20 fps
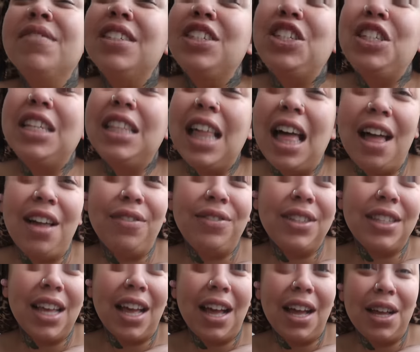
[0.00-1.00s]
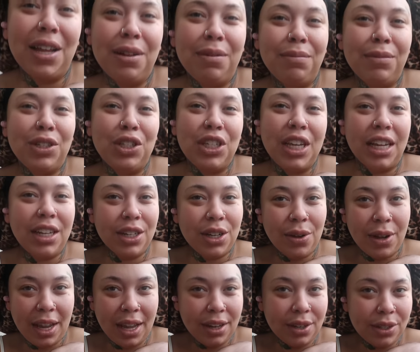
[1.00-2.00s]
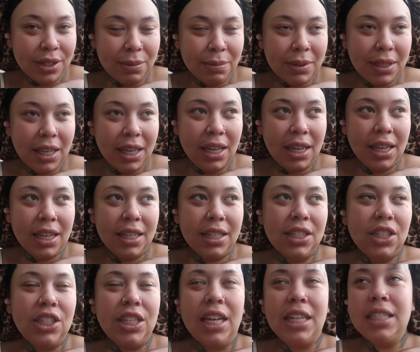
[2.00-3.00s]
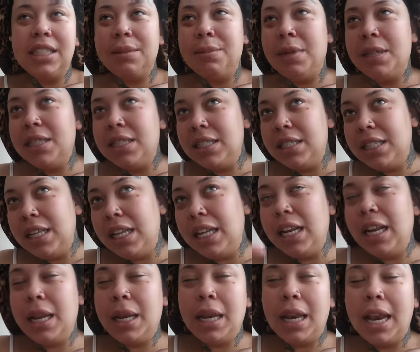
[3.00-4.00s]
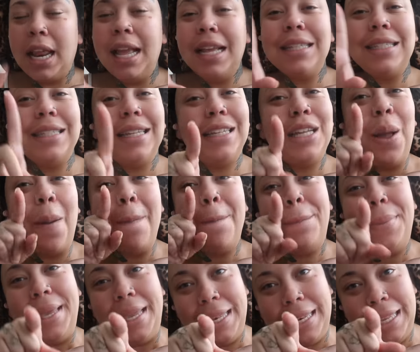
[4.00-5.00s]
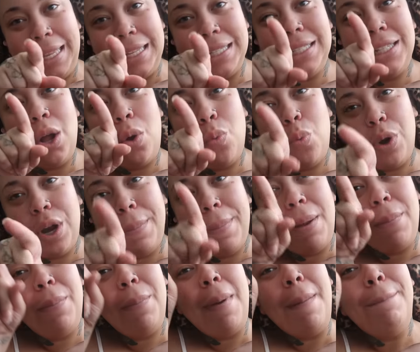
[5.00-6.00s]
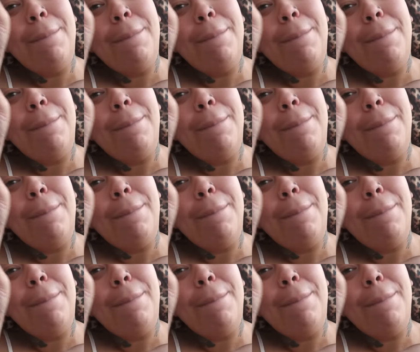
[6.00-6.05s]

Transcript: she left. Um, she had to go handle some things. She had some other stuff. It's none of your business. Don't worry about what my